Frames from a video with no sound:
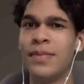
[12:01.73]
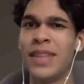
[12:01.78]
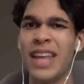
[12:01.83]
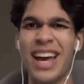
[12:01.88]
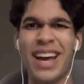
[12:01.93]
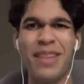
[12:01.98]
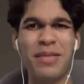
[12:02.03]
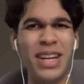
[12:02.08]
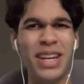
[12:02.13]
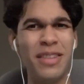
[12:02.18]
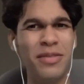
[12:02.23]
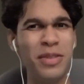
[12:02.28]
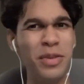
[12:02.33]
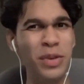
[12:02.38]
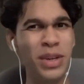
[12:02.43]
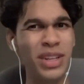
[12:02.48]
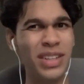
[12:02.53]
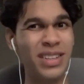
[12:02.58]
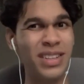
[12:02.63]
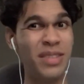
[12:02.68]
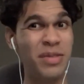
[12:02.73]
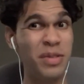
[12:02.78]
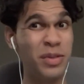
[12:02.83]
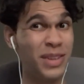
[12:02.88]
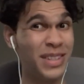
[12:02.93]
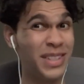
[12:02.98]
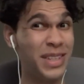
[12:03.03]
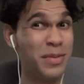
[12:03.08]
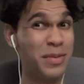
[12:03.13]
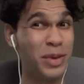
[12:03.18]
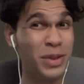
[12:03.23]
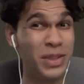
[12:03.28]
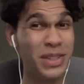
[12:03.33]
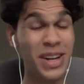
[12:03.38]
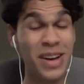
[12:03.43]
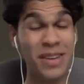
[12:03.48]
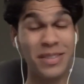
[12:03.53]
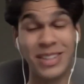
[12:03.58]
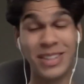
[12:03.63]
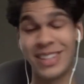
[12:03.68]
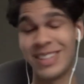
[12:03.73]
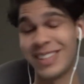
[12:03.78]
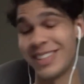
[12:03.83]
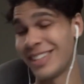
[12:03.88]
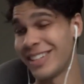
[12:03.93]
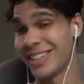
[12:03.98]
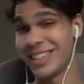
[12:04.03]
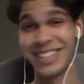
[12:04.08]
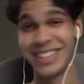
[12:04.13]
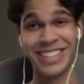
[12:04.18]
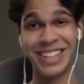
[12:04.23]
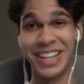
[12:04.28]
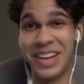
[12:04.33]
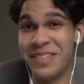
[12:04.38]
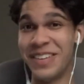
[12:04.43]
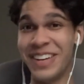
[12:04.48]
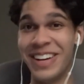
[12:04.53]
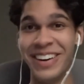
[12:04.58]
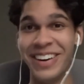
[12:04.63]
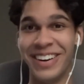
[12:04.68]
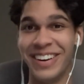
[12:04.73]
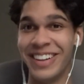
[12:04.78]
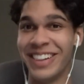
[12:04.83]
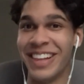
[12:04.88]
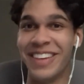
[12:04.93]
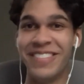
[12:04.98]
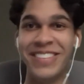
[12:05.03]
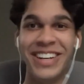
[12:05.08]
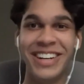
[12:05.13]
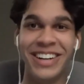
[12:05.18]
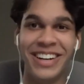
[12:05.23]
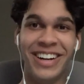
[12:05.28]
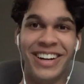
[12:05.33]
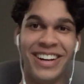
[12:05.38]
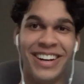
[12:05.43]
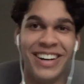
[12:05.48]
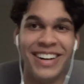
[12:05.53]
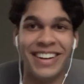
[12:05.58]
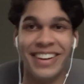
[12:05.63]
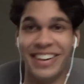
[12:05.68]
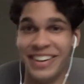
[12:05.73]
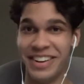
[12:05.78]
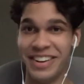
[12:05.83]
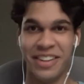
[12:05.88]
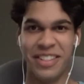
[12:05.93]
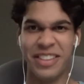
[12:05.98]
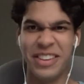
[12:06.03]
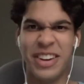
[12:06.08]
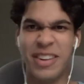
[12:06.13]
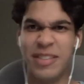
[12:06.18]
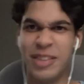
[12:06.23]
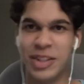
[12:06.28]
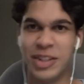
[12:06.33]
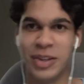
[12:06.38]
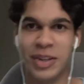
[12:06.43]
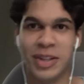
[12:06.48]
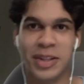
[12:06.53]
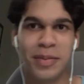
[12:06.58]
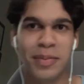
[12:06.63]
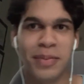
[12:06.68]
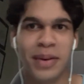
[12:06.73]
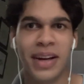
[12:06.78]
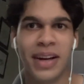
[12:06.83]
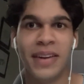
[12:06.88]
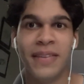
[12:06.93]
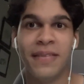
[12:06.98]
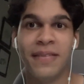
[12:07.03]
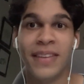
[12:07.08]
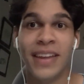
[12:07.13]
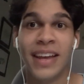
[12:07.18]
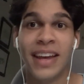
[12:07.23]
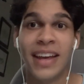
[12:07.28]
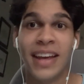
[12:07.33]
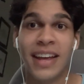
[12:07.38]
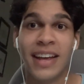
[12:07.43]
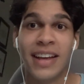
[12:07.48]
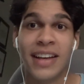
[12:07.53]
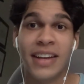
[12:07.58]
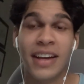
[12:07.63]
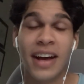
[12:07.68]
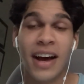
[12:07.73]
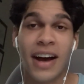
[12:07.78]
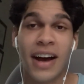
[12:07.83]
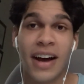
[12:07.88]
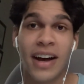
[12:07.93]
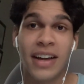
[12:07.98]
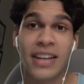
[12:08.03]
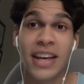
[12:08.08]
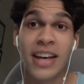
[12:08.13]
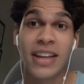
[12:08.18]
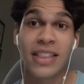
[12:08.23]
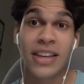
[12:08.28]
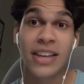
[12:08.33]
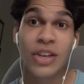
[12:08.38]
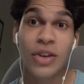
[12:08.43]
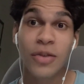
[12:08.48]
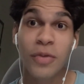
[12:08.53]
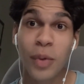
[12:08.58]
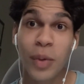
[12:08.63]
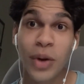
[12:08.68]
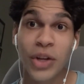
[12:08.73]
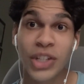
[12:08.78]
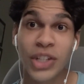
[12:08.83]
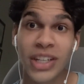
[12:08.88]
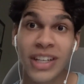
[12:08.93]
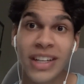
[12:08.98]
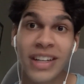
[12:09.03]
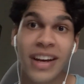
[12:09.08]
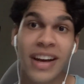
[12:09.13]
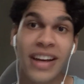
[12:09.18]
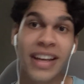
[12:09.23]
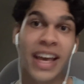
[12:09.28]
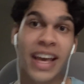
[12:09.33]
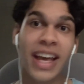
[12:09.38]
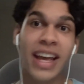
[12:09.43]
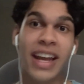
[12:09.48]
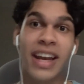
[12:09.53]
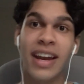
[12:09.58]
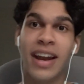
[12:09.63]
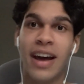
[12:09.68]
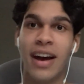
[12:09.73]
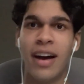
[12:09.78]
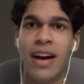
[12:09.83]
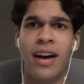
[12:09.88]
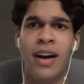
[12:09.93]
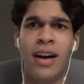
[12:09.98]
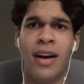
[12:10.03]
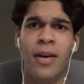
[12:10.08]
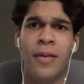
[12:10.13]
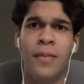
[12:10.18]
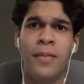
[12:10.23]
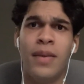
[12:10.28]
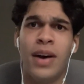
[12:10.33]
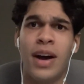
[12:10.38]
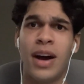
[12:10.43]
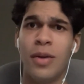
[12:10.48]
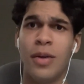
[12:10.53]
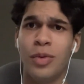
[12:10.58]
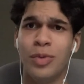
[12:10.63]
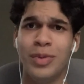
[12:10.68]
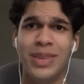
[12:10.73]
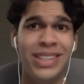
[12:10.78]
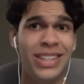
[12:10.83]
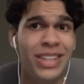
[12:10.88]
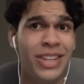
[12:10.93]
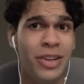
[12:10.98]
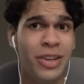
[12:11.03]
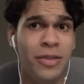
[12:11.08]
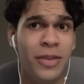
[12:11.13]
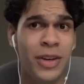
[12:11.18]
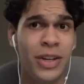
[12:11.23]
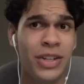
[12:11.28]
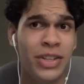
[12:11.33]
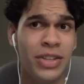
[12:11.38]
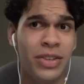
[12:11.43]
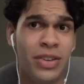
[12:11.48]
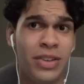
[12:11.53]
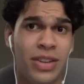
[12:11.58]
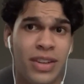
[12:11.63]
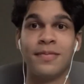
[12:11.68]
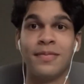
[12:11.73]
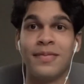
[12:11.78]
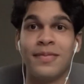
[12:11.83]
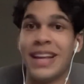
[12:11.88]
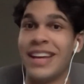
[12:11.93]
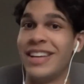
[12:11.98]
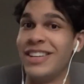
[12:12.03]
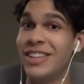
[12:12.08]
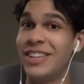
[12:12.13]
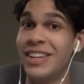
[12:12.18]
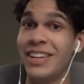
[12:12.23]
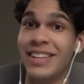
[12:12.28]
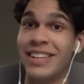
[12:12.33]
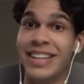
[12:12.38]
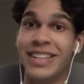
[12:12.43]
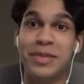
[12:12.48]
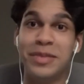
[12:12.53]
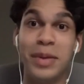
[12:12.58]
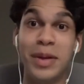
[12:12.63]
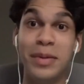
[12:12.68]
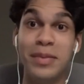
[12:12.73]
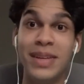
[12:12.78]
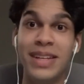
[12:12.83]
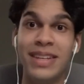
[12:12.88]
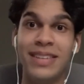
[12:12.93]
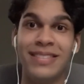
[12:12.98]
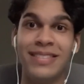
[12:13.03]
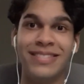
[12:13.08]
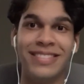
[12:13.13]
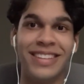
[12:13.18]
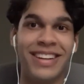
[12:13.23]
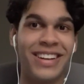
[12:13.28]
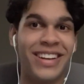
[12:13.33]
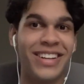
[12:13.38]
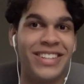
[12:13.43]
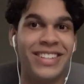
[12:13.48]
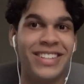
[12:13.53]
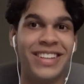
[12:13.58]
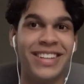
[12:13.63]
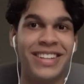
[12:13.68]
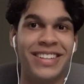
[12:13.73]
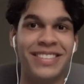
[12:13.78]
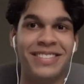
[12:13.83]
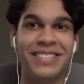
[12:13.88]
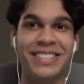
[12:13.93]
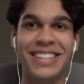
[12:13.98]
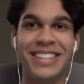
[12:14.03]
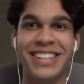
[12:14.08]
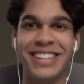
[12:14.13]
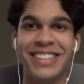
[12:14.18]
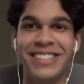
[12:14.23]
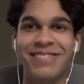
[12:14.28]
If you wanna see more stuff, just let me know. Not that you have a choice, but yeah, thank you for watching again. I will be seeing you very soon. And yeah, it's been me. I'll catch you later. See ya.